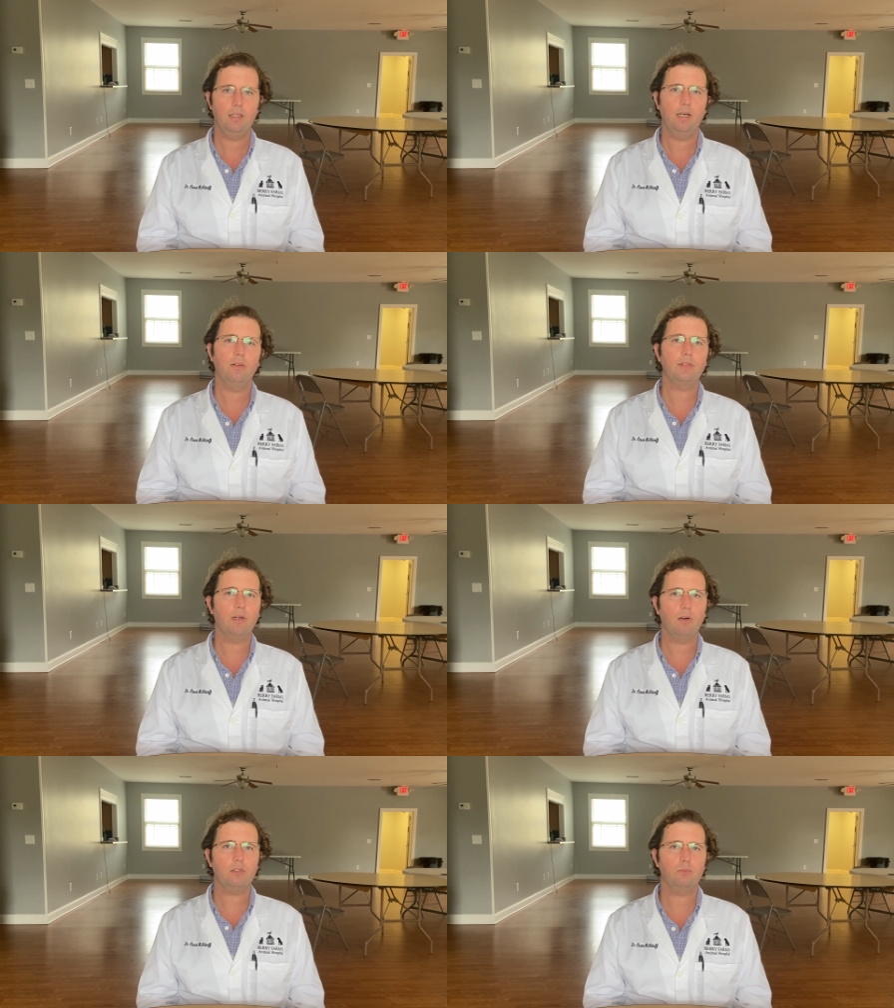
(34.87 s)
Other
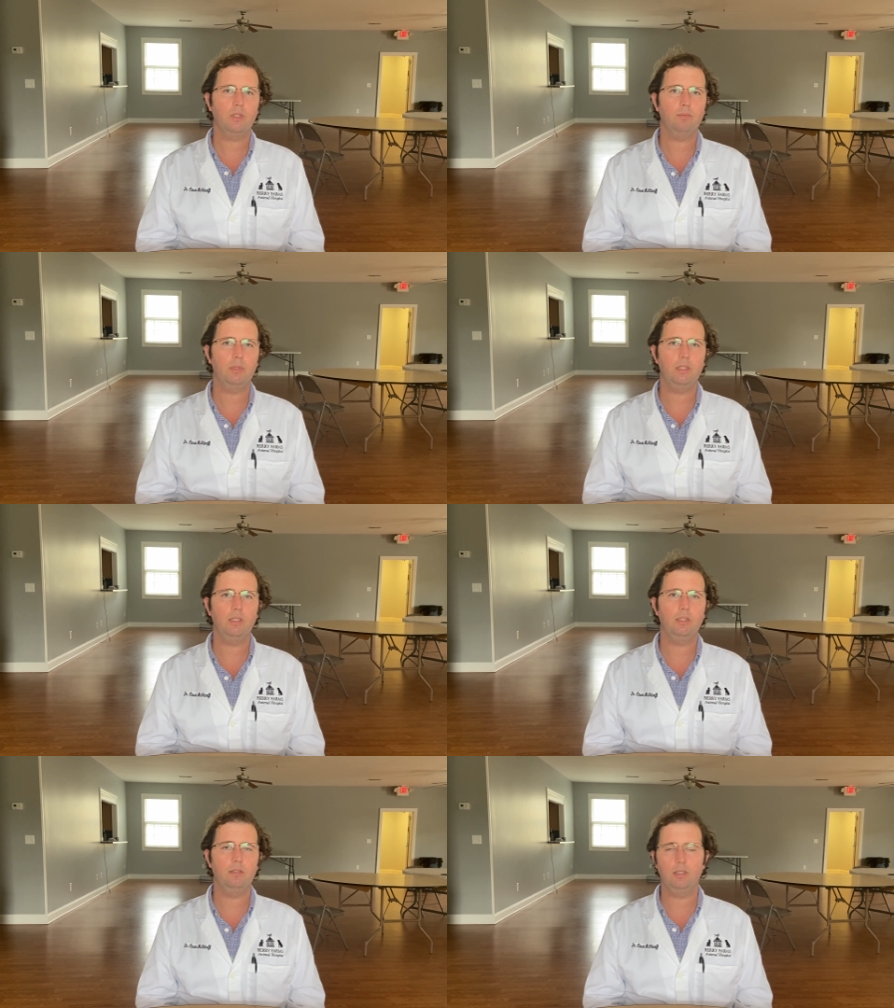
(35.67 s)
dogs may
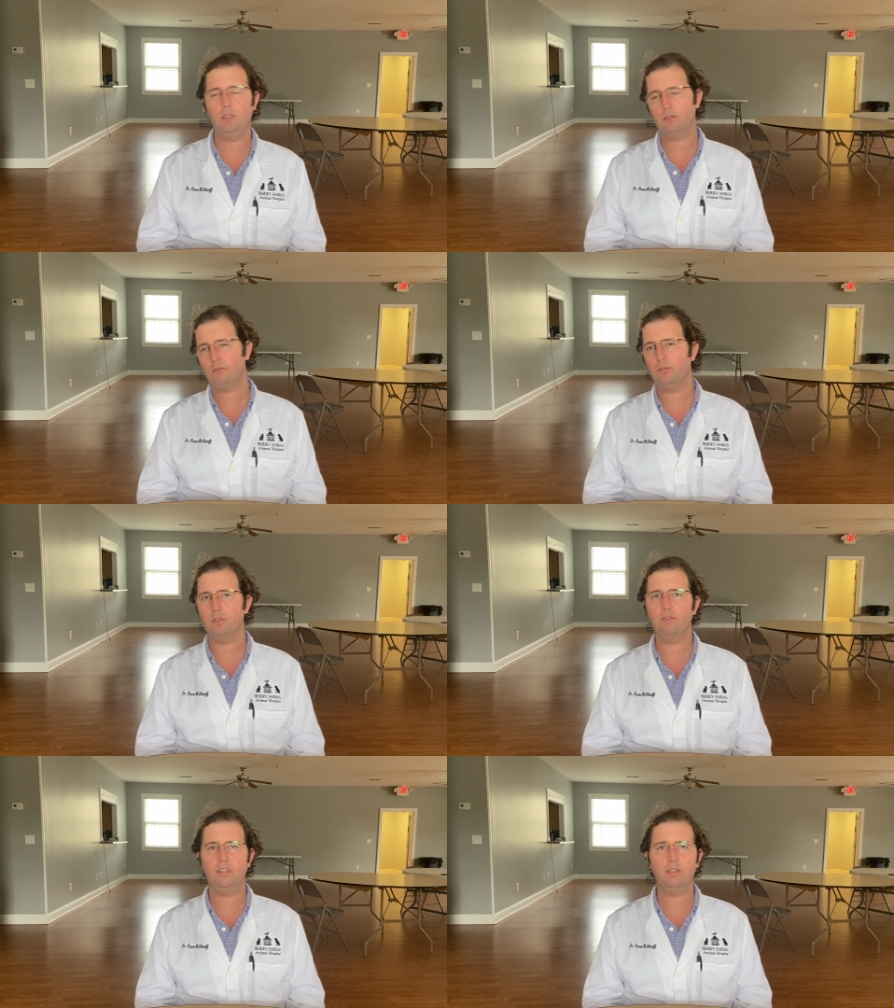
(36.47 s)
be young,
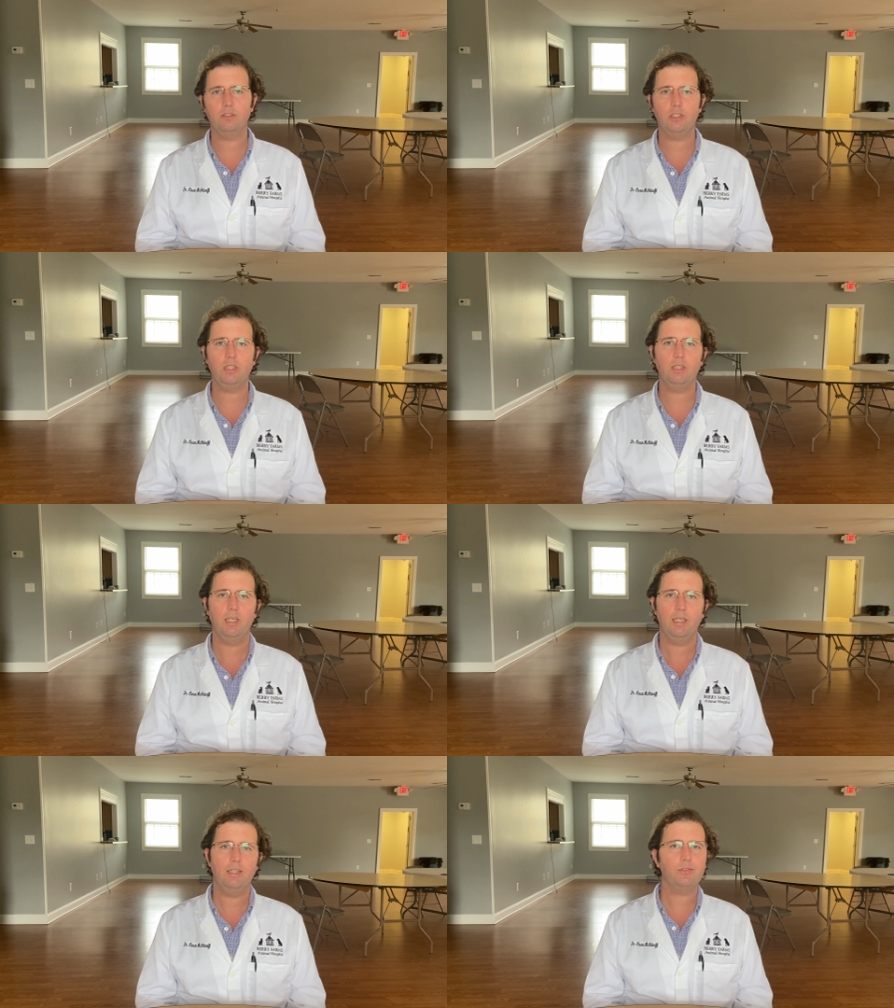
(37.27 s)
full of energy,
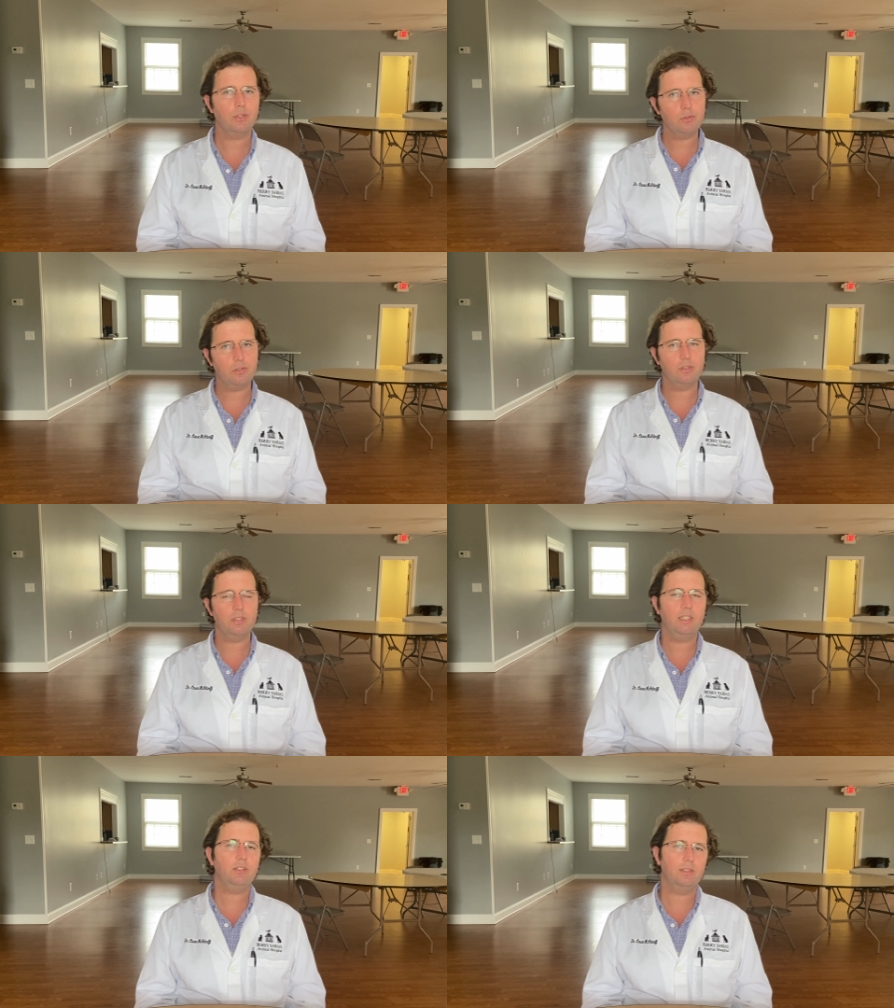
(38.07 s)
and
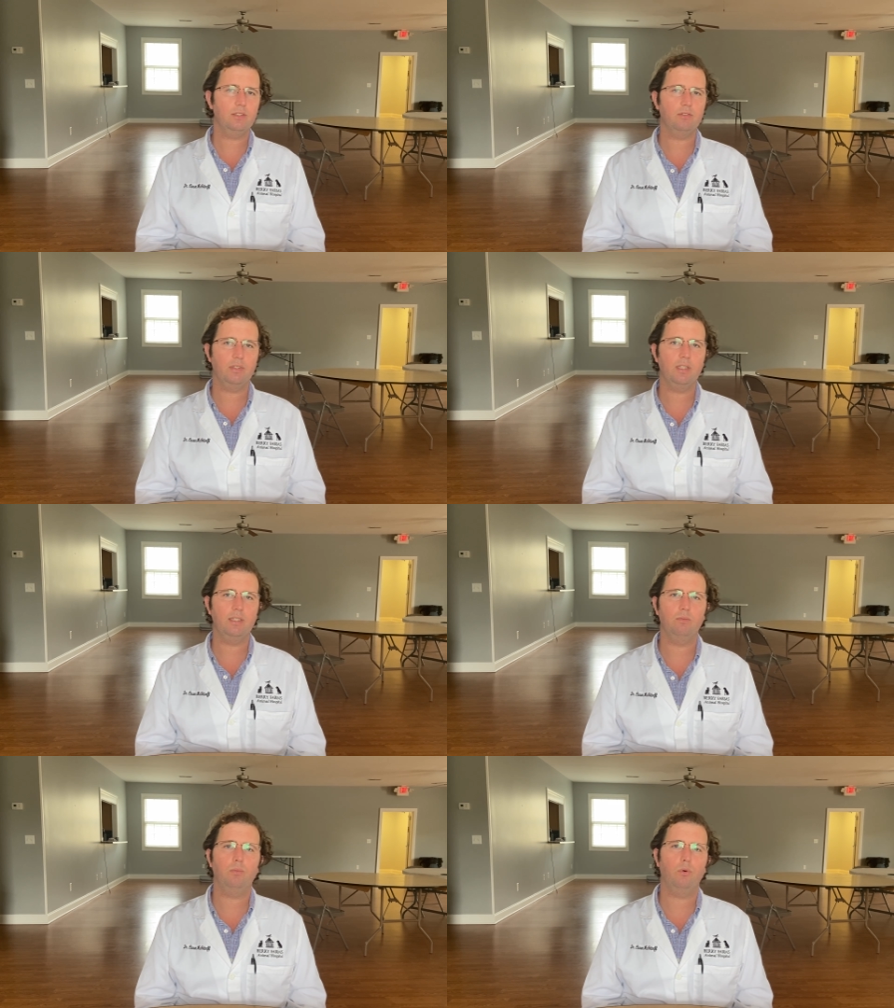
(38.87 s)
socialization is very
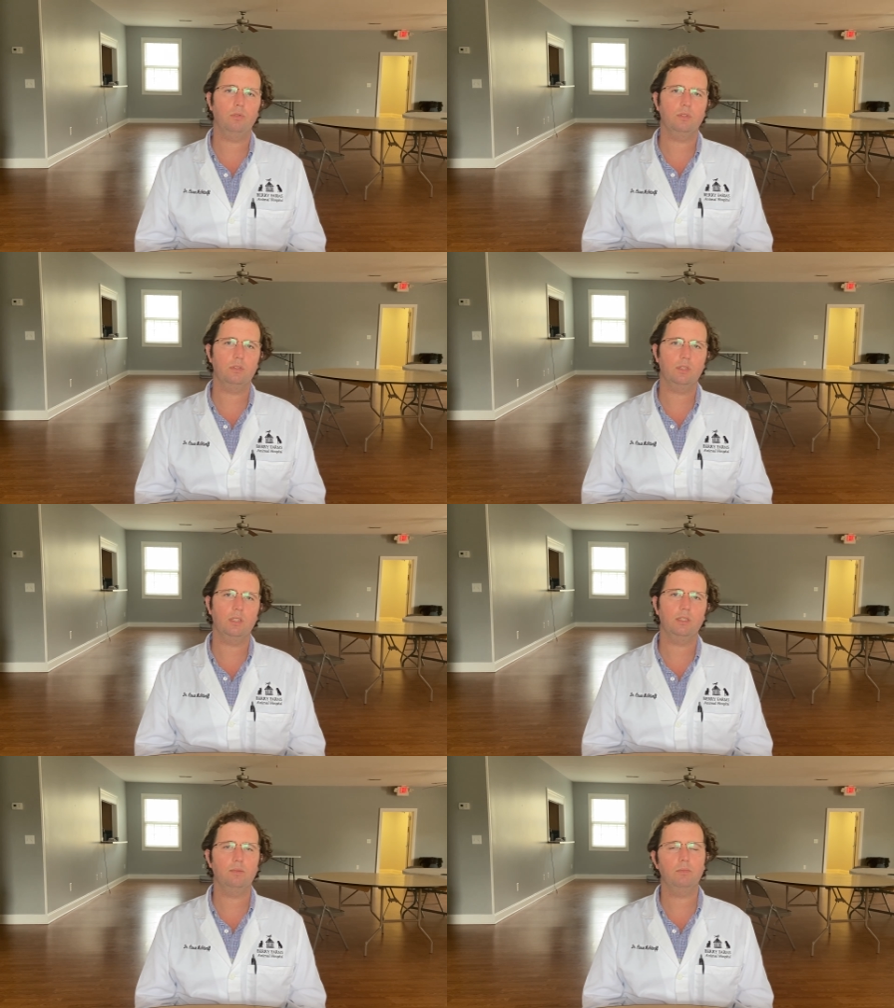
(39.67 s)

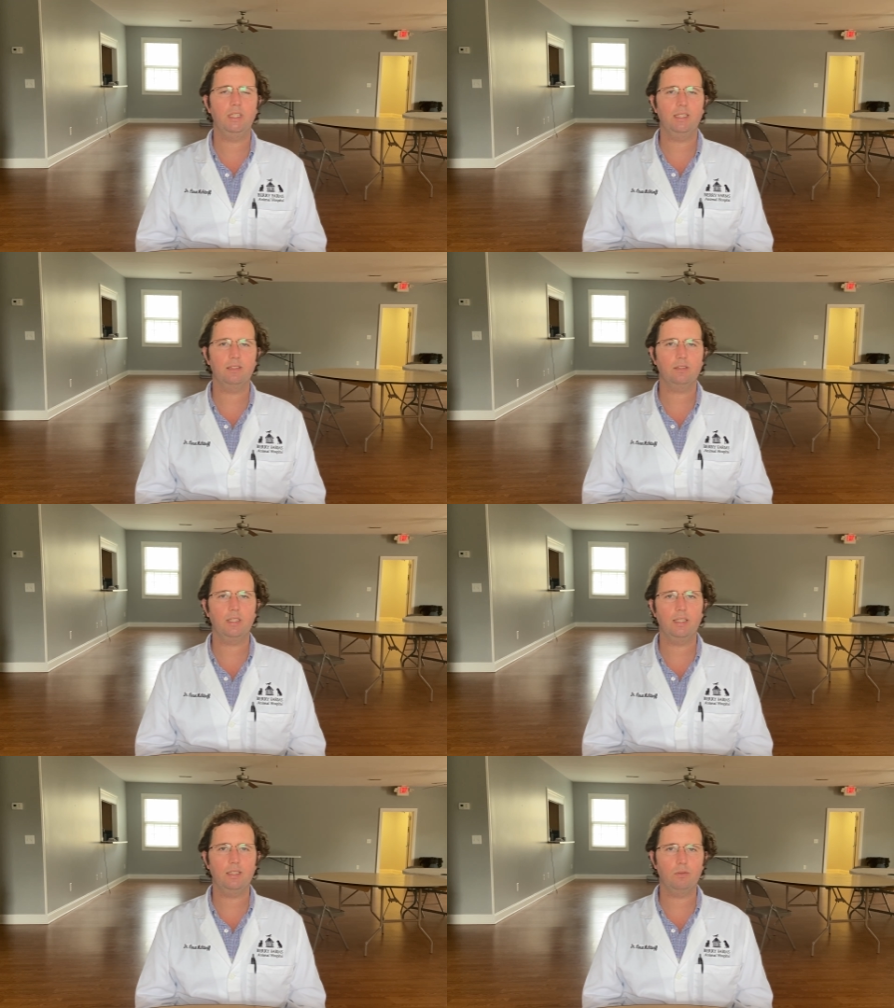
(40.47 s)
important, them being in a
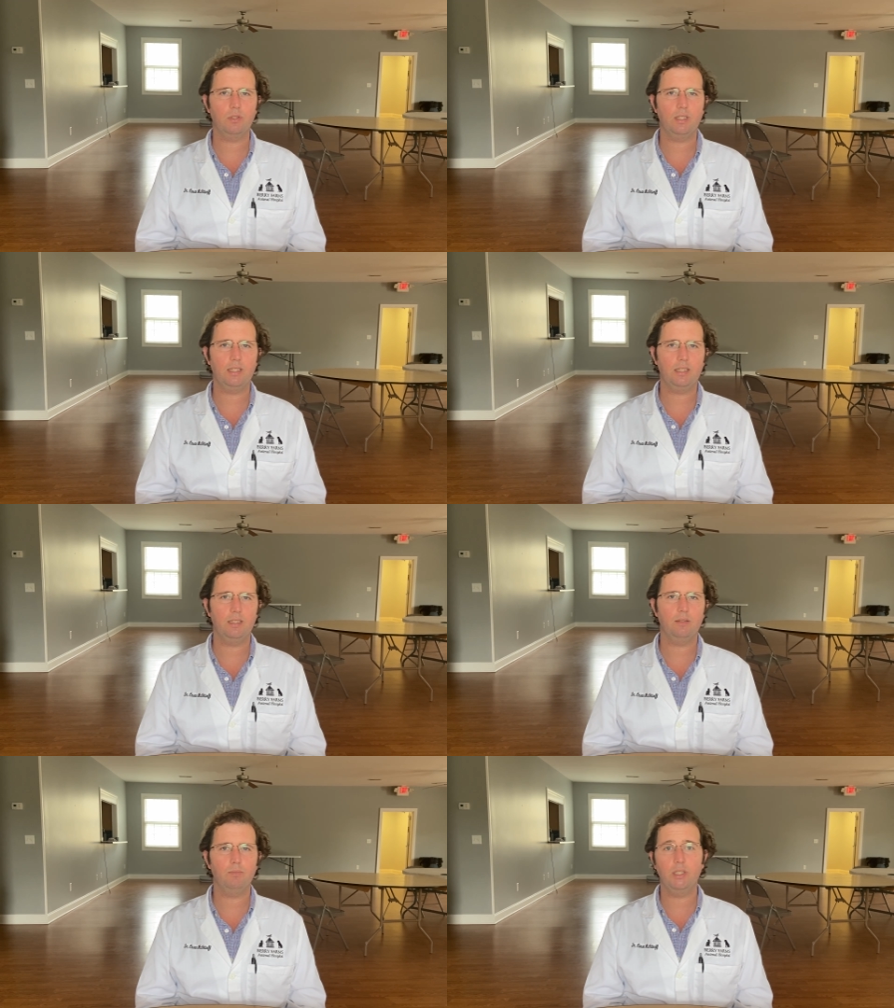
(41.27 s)
setting where they
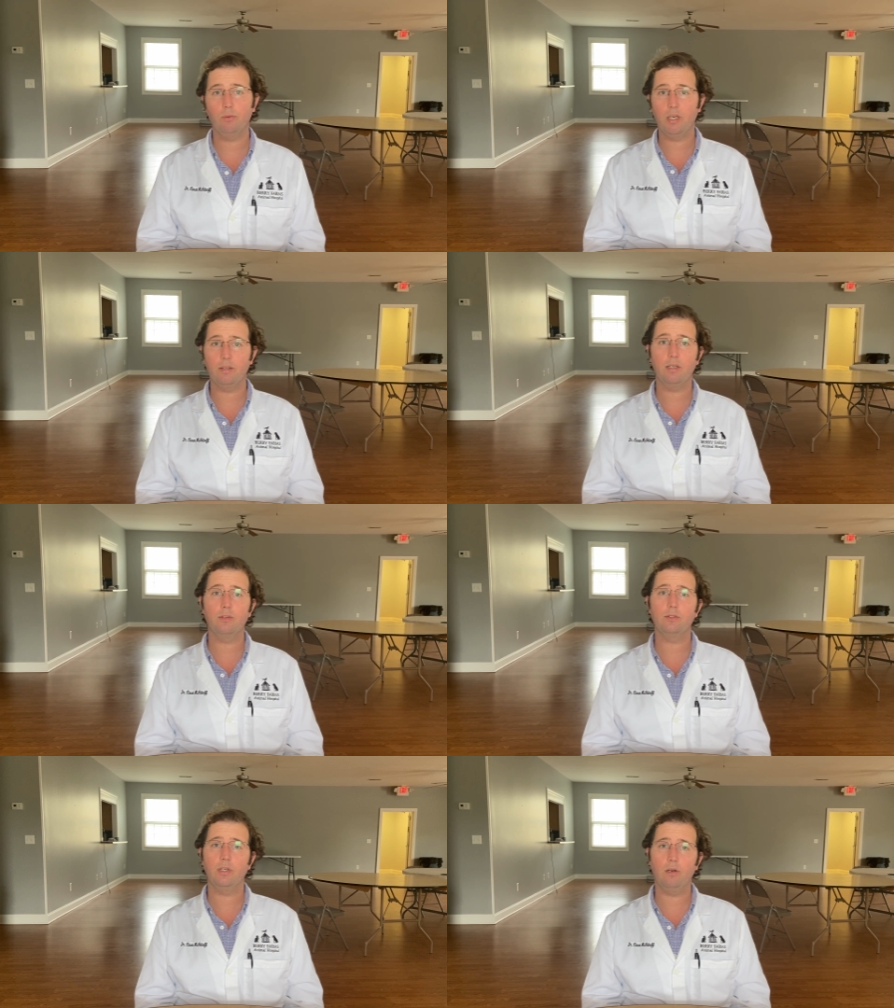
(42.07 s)
can be around
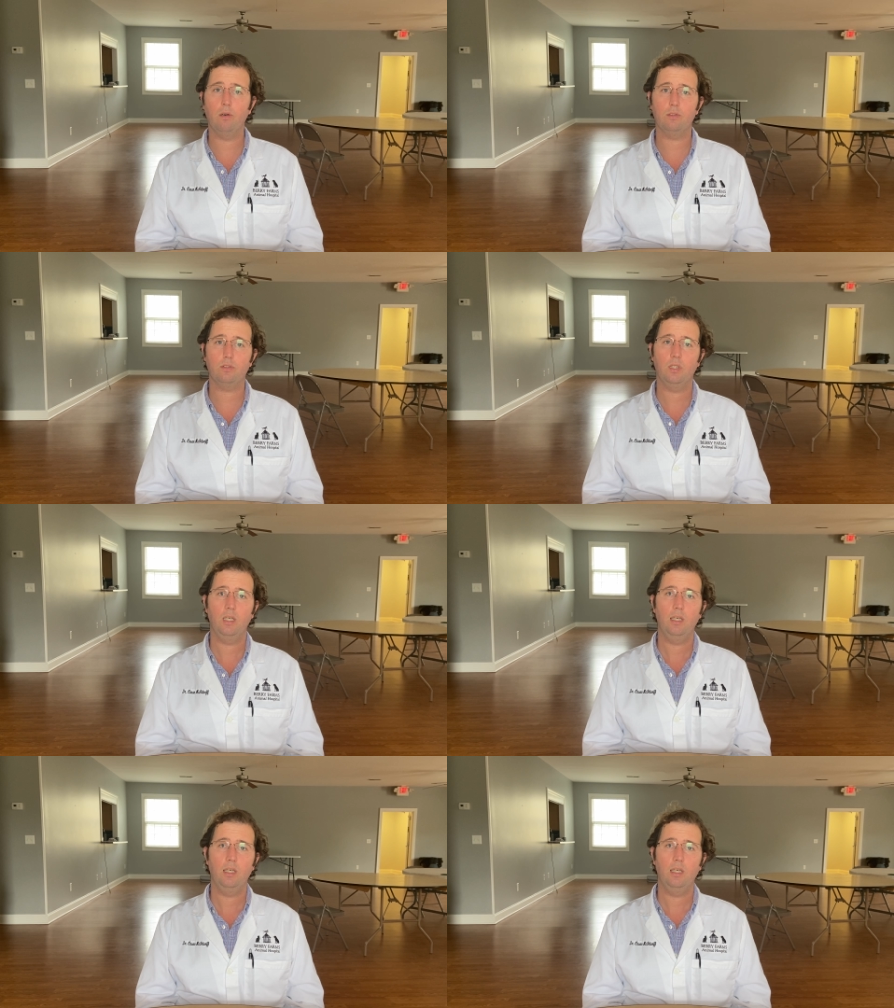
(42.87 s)
other dogs.